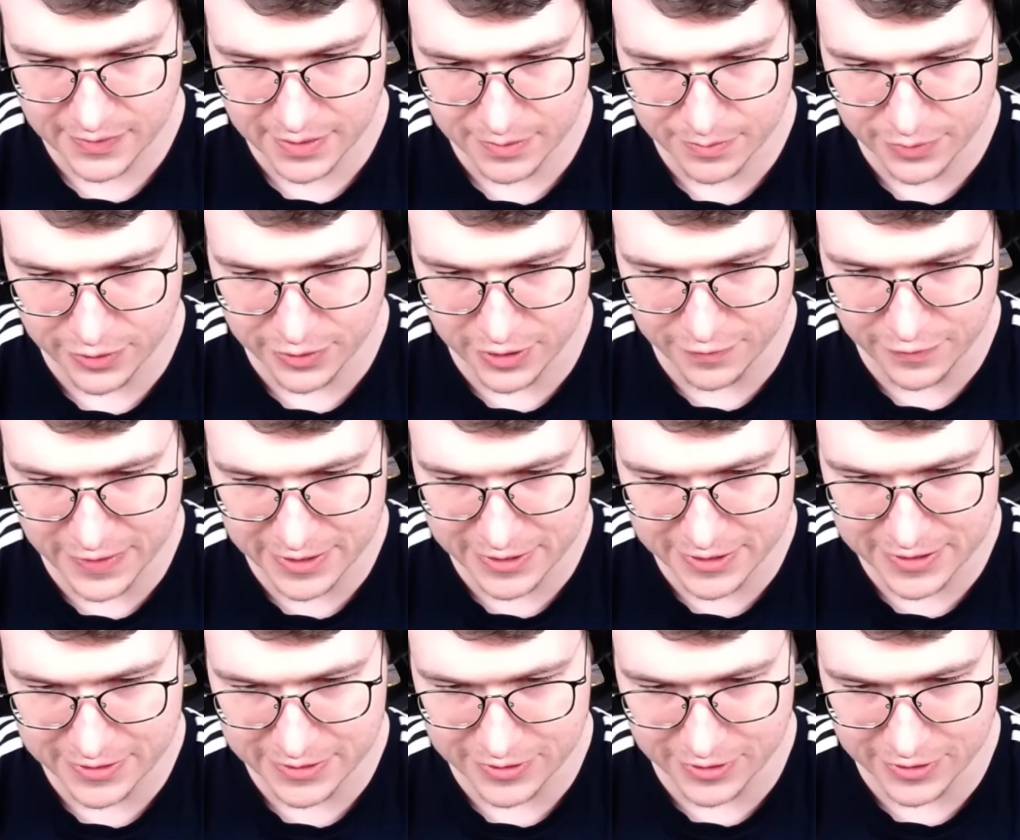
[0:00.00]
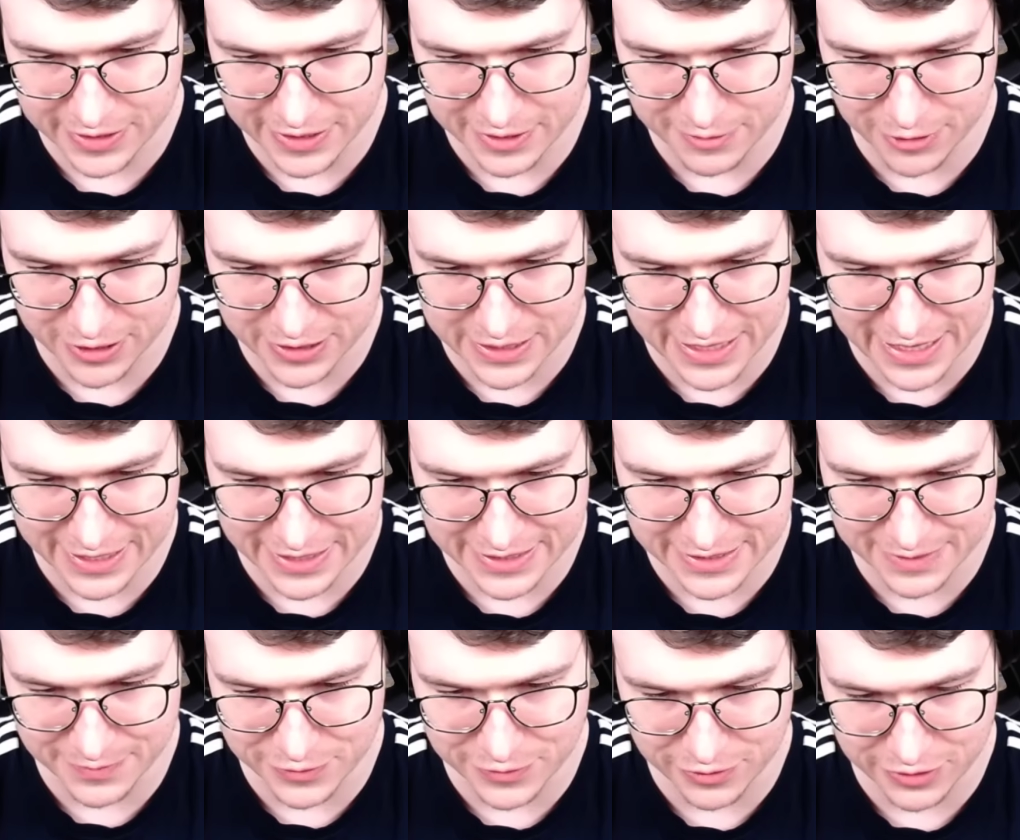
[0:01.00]
Perfect. Okay, what the heck is
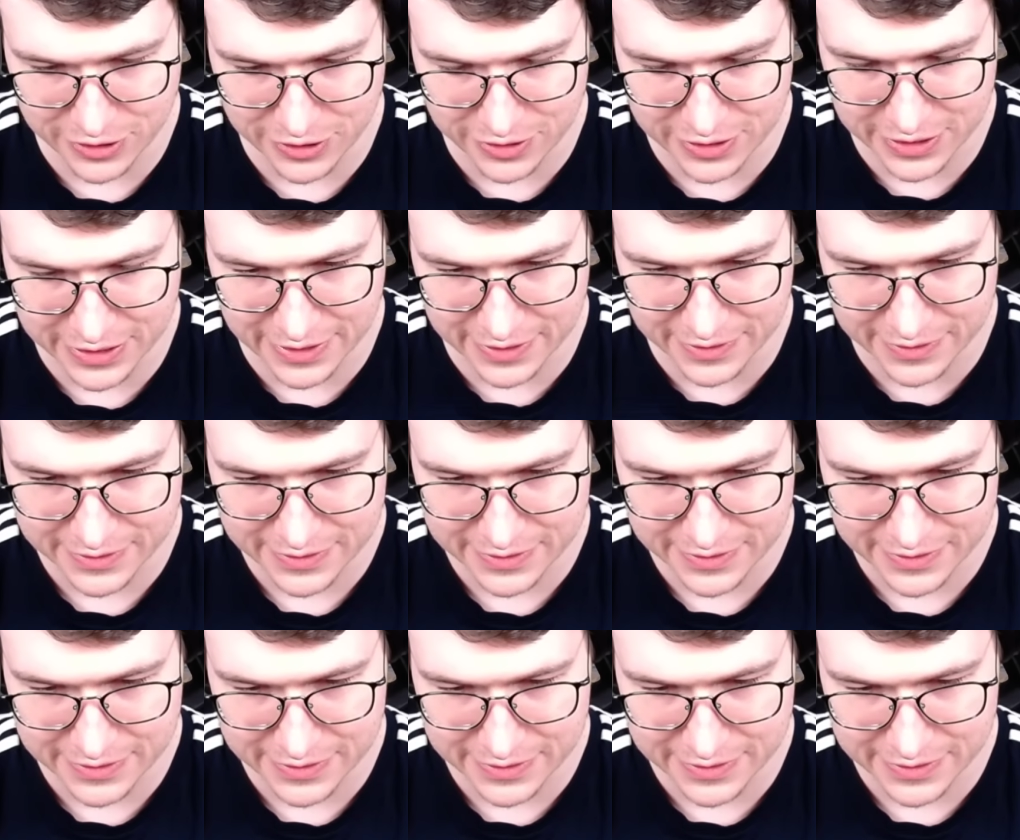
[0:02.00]
even going on there?